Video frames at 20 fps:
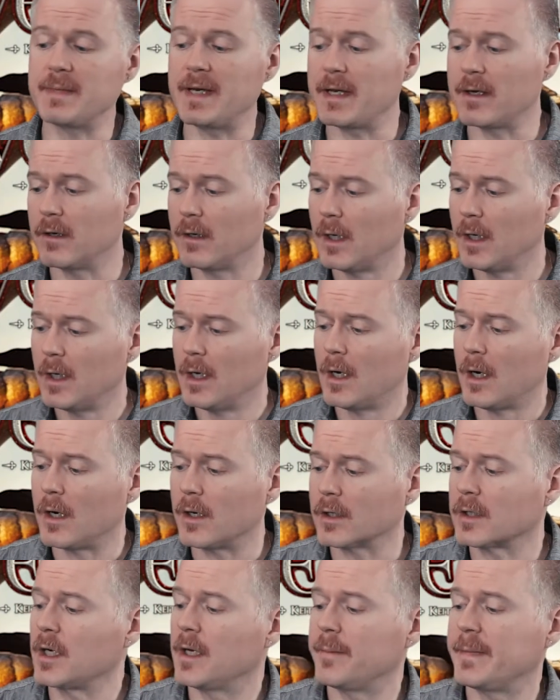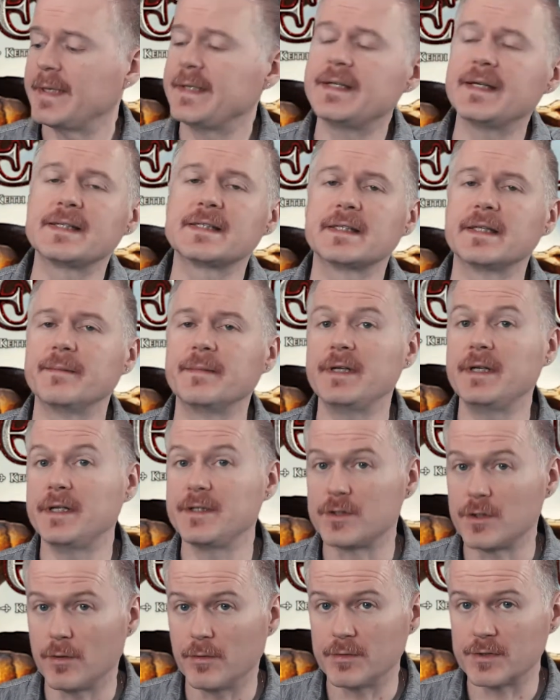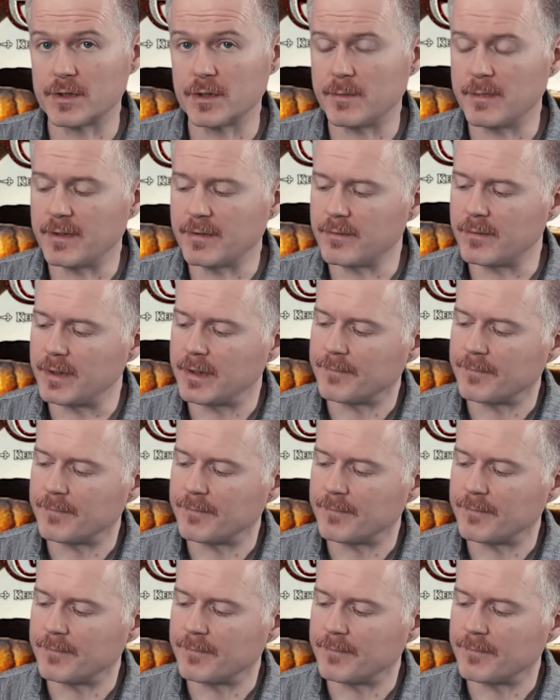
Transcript: matter our combat dice limit is always going to be three.